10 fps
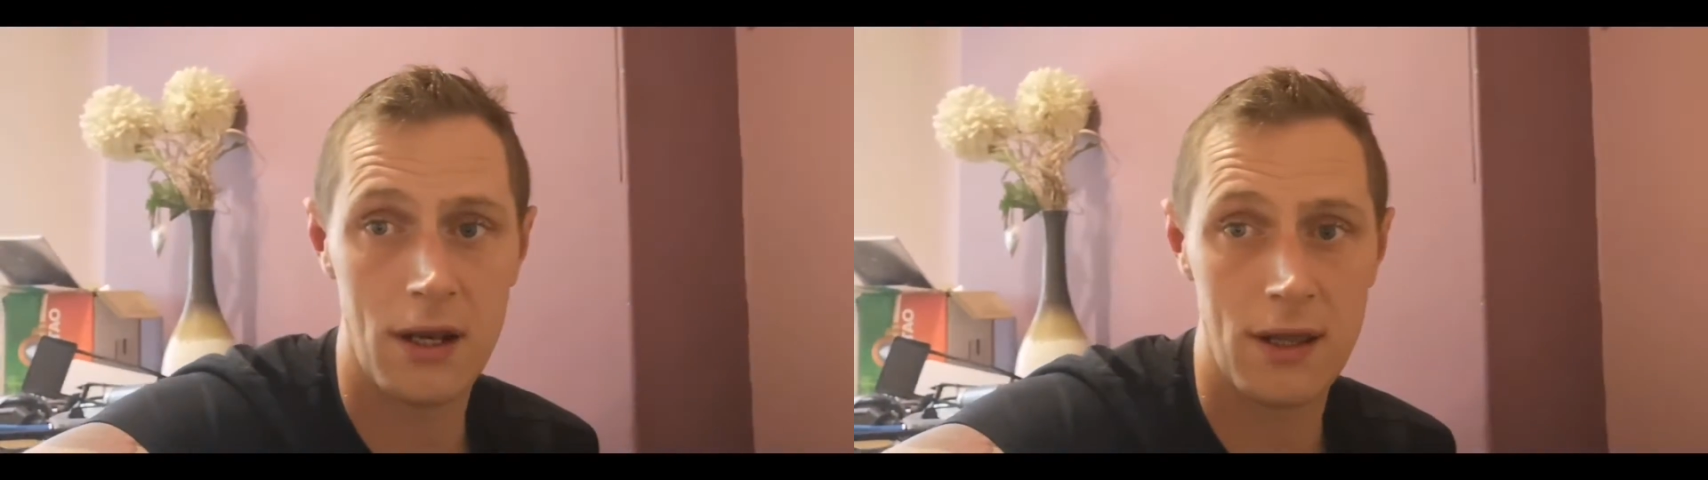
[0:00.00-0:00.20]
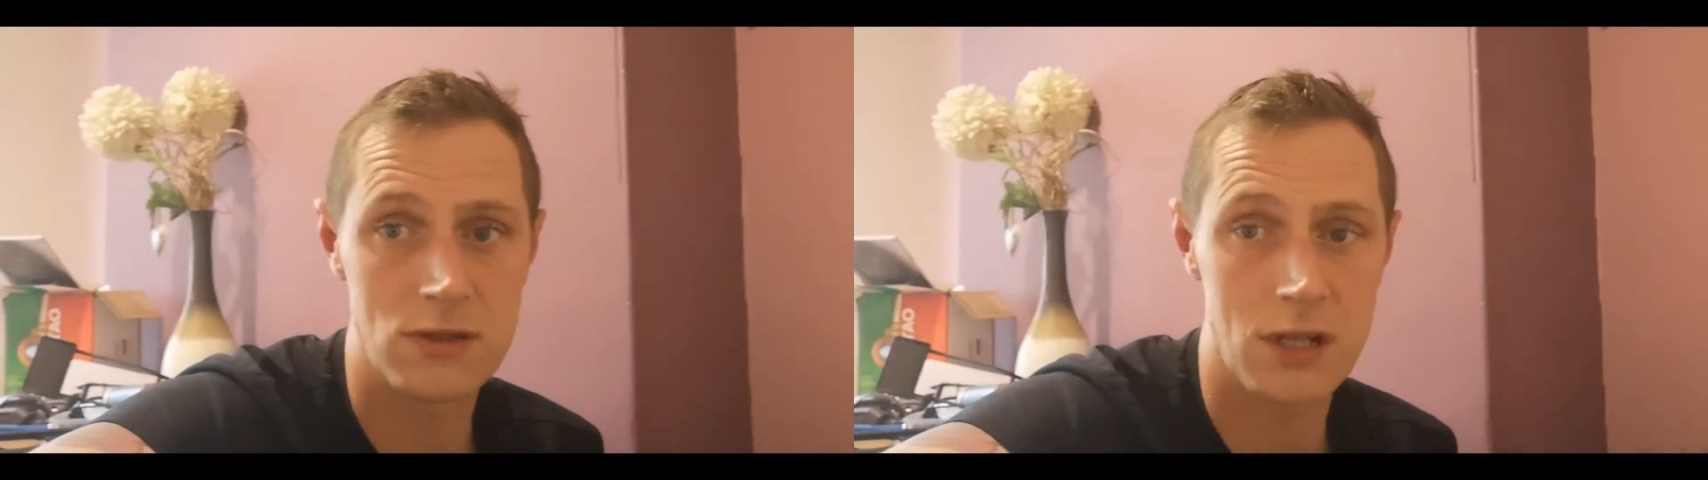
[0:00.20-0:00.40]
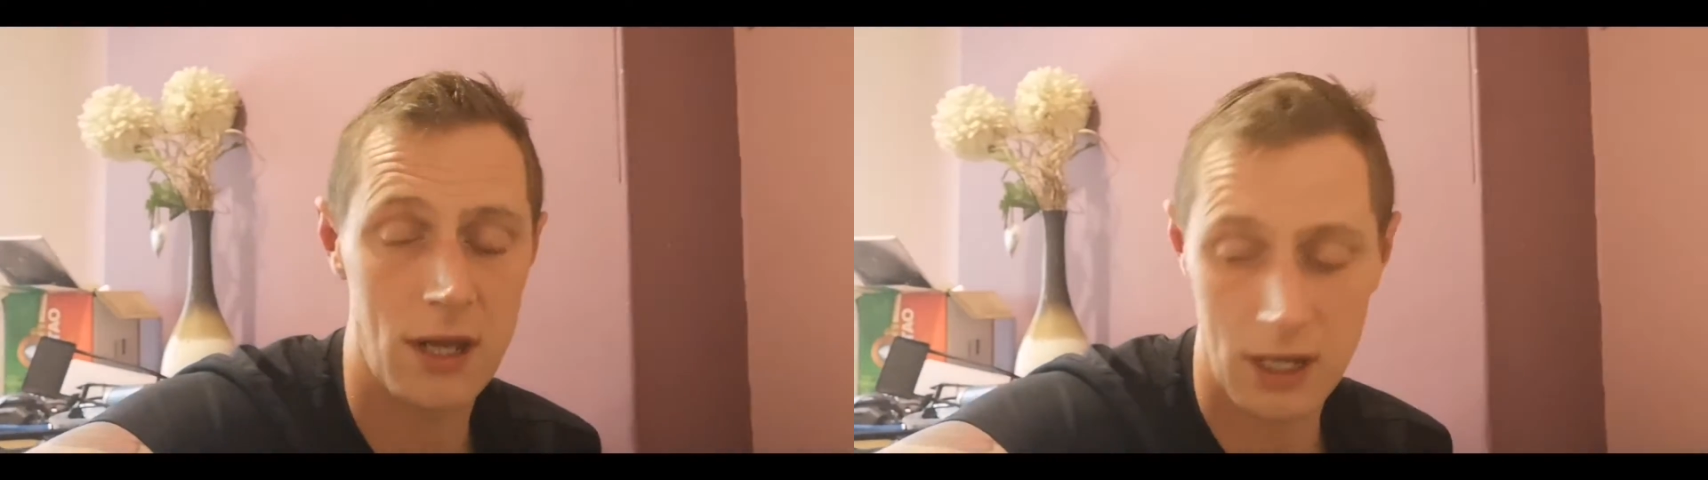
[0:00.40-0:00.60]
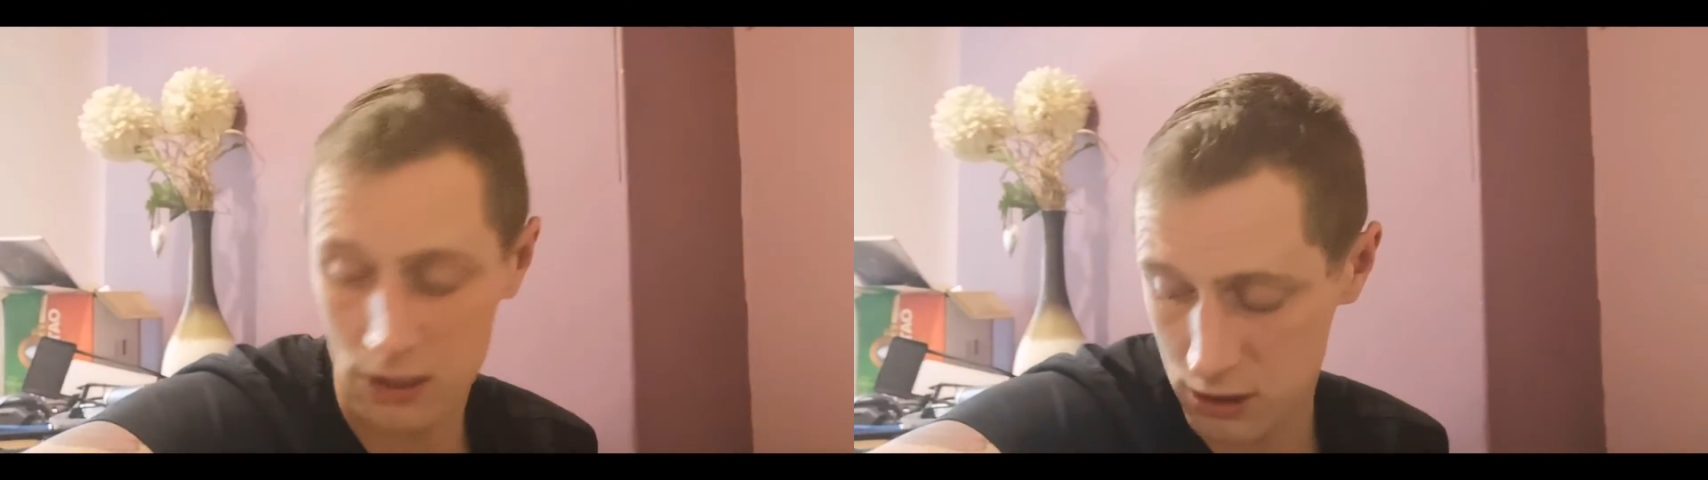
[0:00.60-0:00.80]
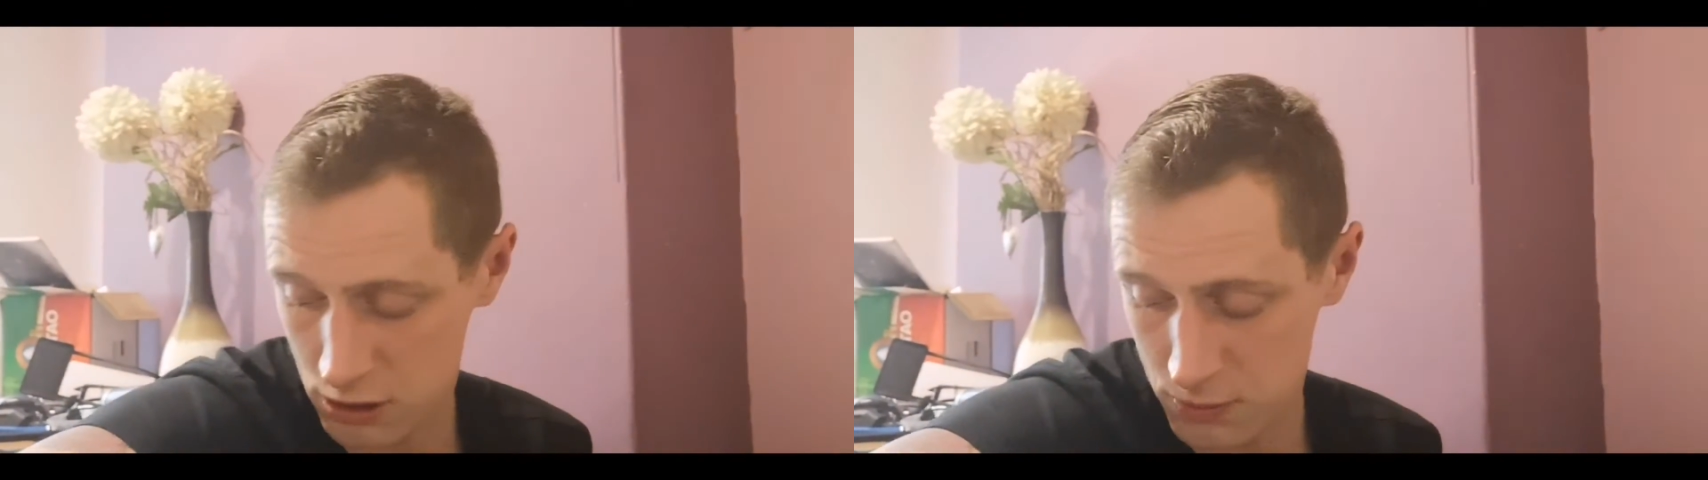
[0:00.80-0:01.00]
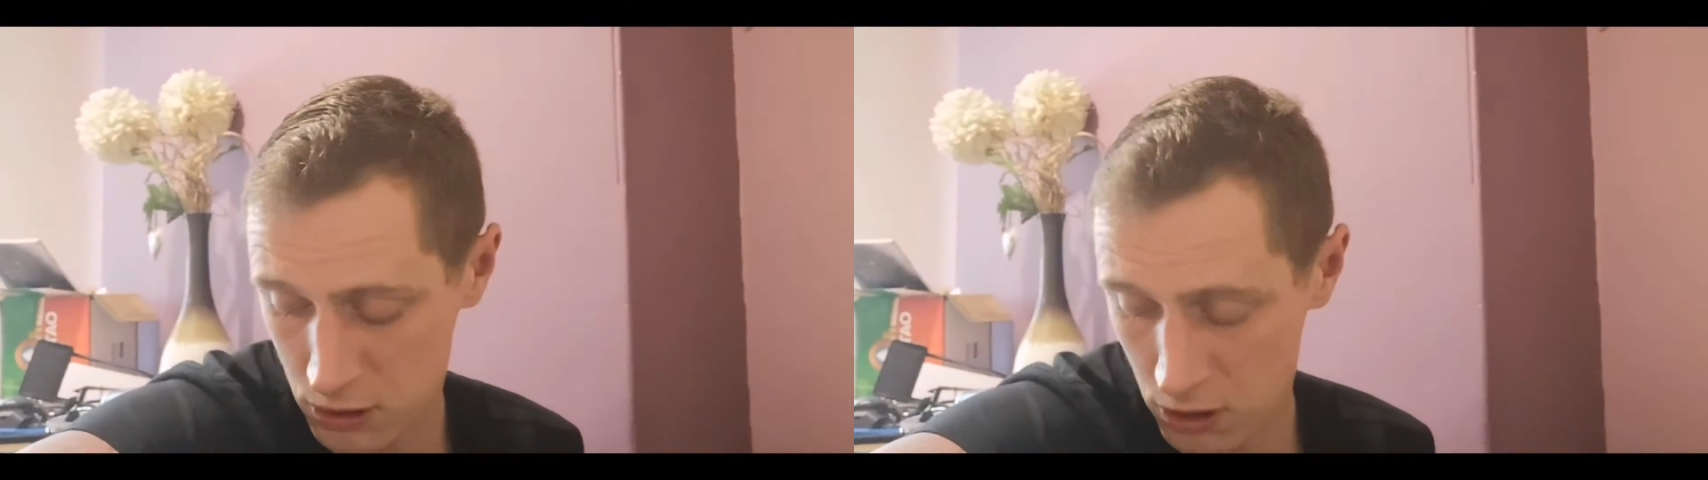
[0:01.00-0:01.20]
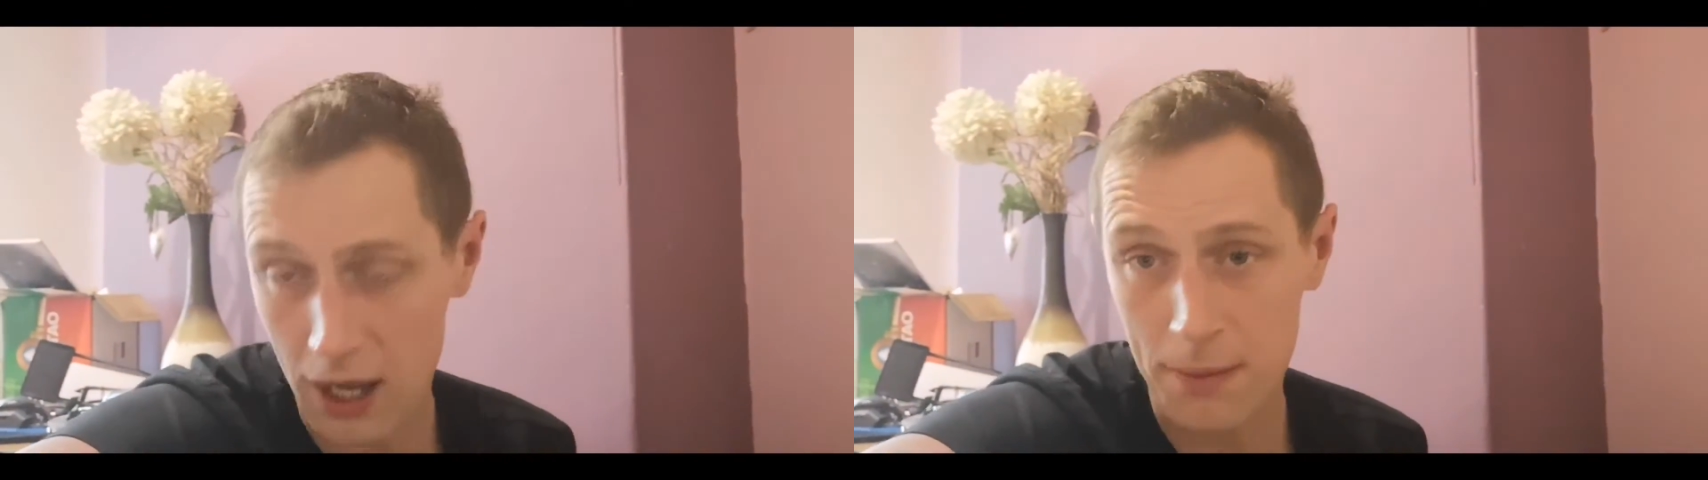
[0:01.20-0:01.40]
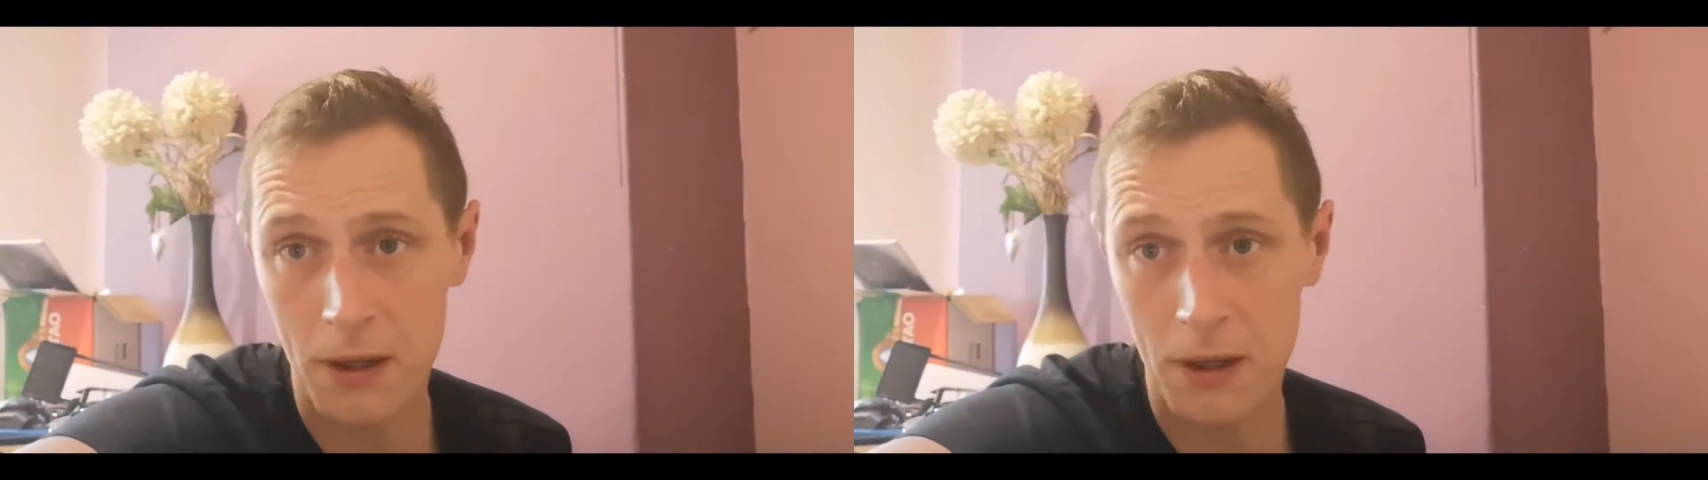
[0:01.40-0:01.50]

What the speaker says: leave us a like and a subscribe.